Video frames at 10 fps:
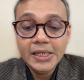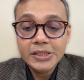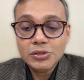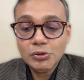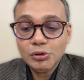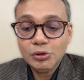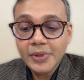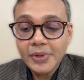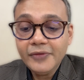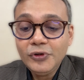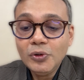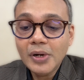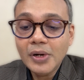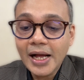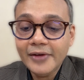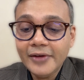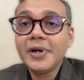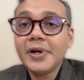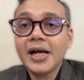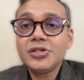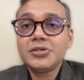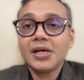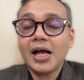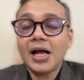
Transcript: So if you have brushed